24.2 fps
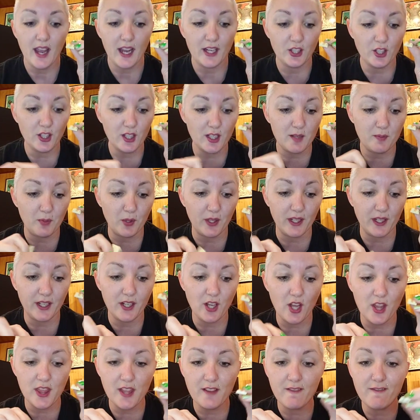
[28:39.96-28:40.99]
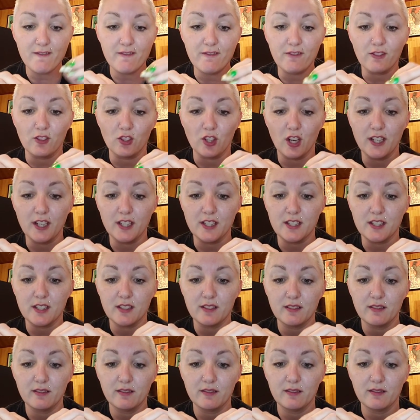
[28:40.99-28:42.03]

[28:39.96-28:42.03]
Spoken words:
And you're going to put it on the front.